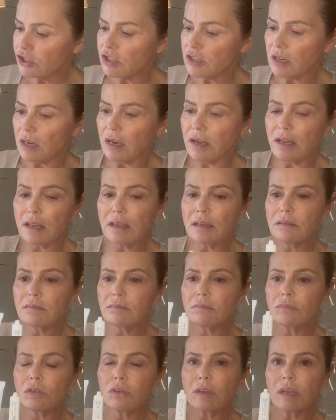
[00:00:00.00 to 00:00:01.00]
dye,
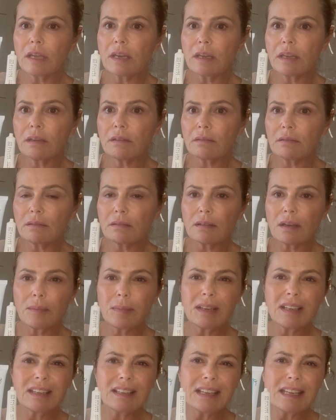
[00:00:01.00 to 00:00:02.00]
you're getting,
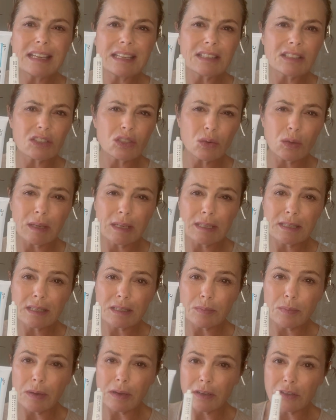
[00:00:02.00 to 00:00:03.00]
at least twice
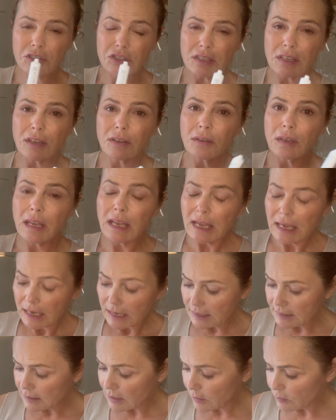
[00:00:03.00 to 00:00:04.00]
as much. So
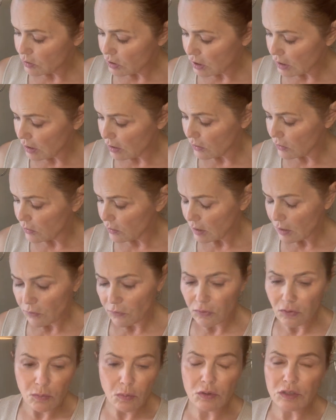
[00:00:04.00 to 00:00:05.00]
it's up to you. If
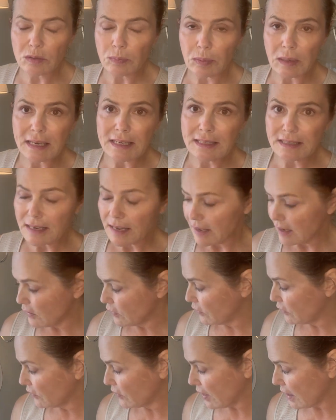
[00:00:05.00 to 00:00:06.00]
you want to play
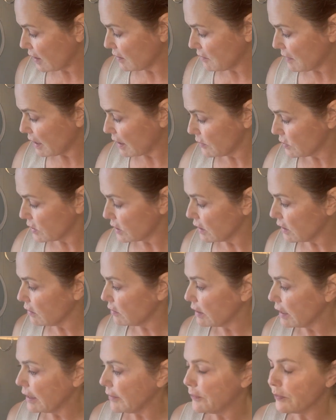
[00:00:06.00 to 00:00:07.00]
safe, then
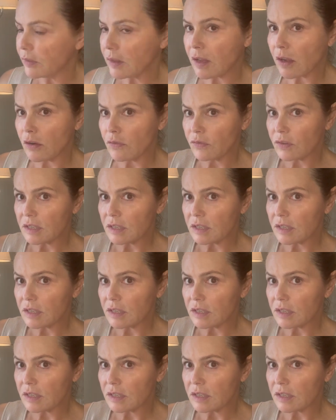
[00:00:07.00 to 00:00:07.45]
absolutely go for